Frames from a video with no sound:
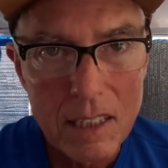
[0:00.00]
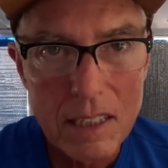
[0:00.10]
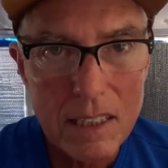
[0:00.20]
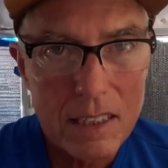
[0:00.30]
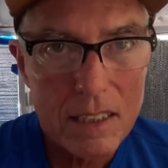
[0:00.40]

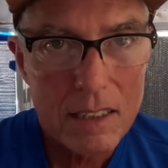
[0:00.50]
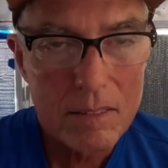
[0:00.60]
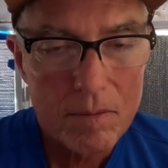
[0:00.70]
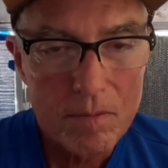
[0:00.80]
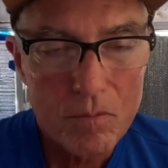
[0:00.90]

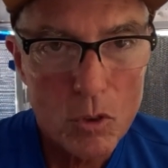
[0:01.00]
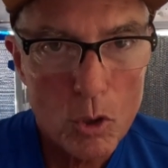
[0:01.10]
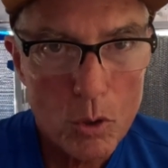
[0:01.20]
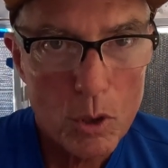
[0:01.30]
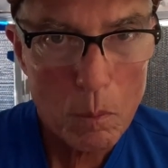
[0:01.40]
to
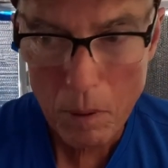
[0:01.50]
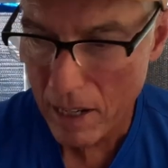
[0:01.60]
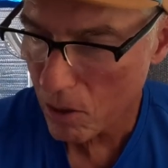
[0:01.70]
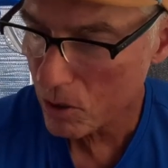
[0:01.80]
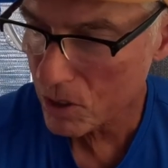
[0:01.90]
your
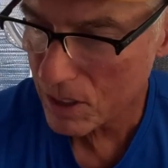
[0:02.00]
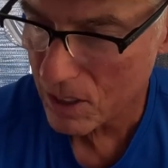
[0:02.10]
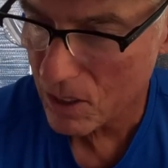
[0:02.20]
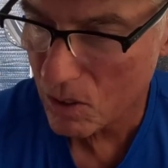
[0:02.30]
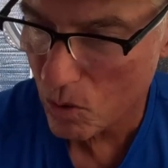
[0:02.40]
power
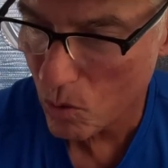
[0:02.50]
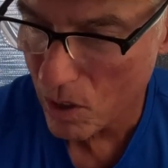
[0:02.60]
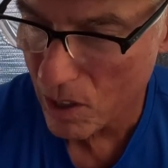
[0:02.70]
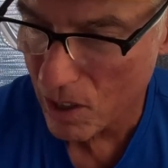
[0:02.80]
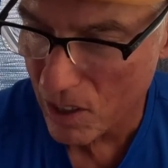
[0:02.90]
center,
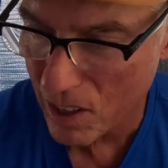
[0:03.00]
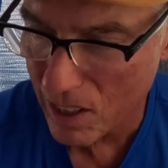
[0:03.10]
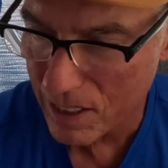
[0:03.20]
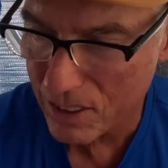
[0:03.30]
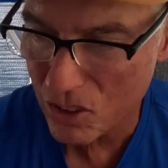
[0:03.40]
where
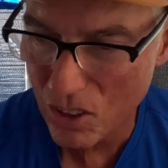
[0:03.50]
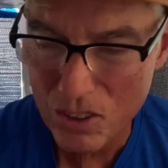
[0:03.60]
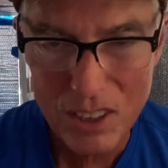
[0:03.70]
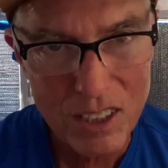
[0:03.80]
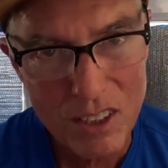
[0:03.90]
it
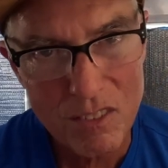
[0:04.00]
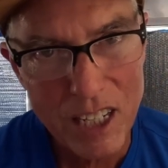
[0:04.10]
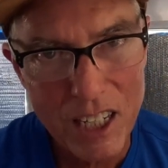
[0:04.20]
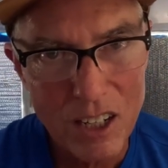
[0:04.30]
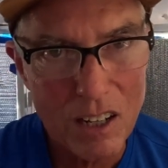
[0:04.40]
starts getting
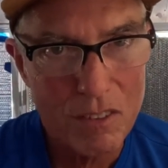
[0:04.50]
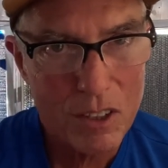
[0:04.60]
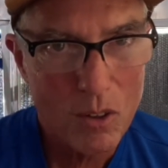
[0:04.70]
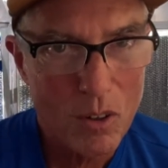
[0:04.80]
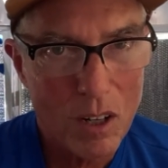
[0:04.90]
divided off and
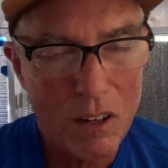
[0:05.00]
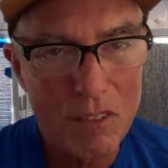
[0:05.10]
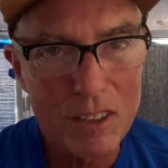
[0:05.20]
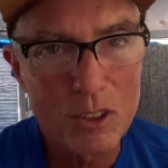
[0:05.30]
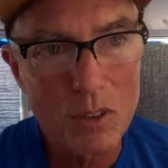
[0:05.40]
going off
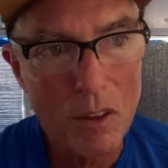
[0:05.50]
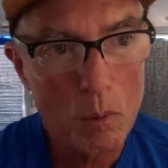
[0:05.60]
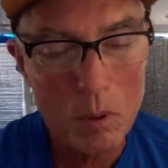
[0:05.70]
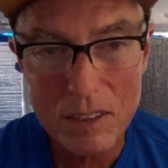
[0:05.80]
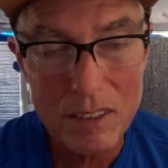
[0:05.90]
into other
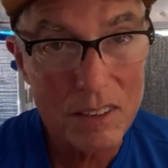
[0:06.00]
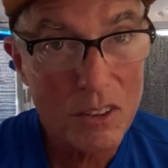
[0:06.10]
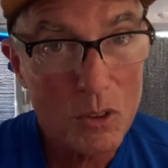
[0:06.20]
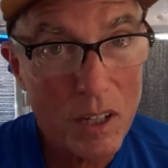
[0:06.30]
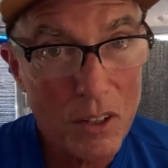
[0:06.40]
places in
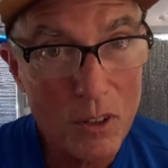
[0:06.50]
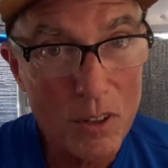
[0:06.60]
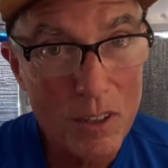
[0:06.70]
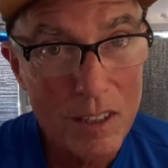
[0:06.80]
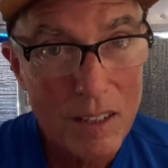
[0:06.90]
the trailer.
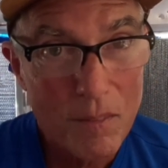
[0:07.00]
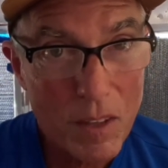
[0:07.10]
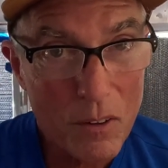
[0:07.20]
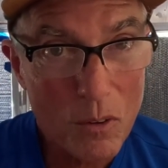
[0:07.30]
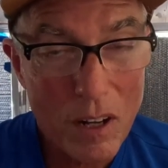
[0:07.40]

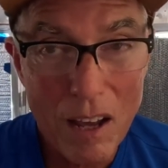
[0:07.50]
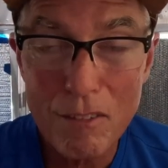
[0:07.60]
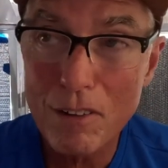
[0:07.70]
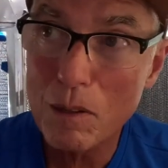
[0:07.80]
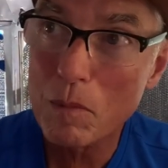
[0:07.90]
I don't
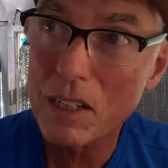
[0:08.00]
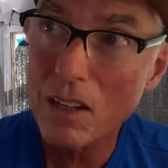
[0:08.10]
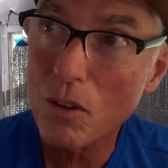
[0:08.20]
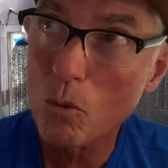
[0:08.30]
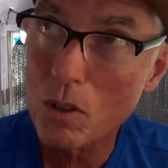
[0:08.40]
have very many
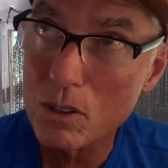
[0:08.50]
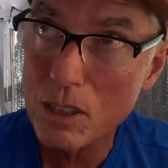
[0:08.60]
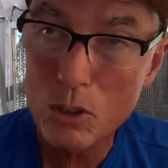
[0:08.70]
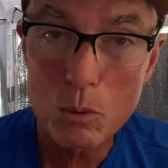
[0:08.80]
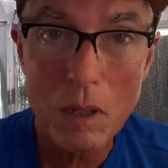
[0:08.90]
other
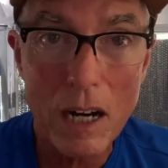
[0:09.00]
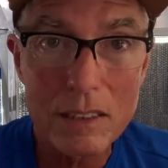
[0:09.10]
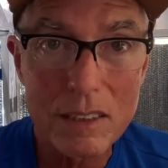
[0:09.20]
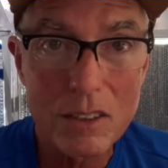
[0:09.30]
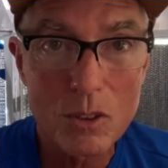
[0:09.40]
110
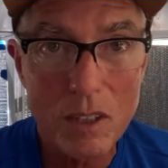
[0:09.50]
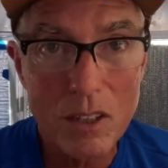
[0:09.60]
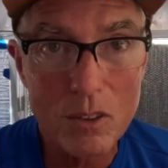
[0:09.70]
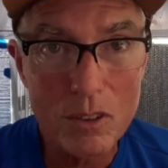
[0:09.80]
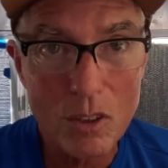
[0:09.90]
spots in the
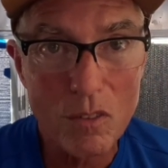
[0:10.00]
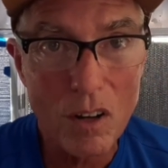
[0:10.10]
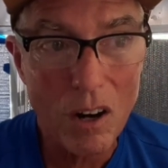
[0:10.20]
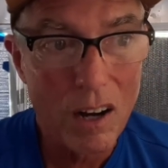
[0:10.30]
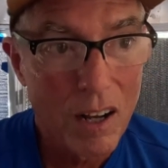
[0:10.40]
trailer so
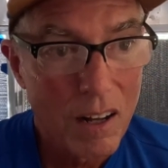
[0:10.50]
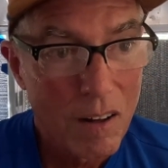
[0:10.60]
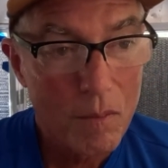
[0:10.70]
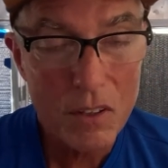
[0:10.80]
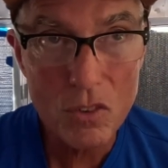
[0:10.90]
far.
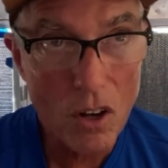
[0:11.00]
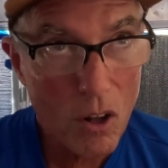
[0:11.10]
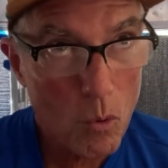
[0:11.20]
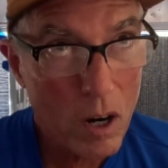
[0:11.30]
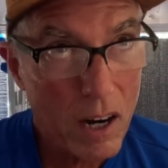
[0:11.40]
It's
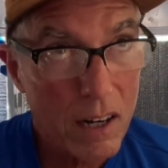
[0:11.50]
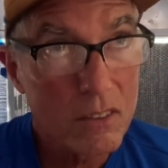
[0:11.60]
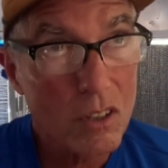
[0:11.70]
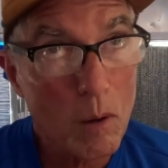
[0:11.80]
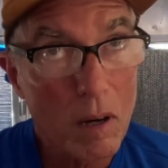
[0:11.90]
all wired,
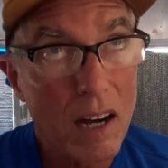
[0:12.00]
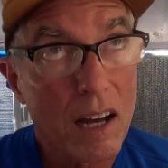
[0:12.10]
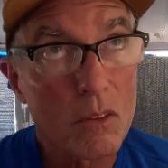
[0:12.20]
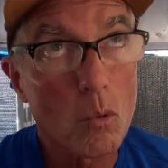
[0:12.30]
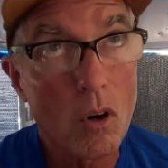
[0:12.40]
it's all
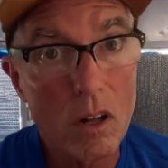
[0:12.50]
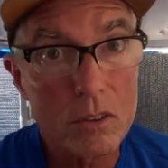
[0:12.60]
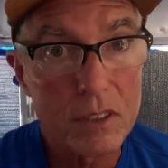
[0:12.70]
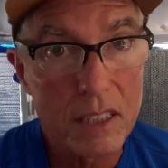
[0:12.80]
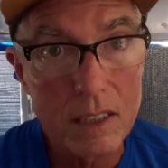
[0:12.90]
behind the
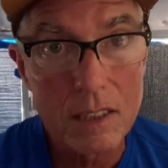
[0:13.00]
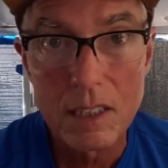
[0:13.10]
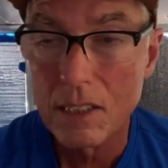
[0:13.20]
walls now,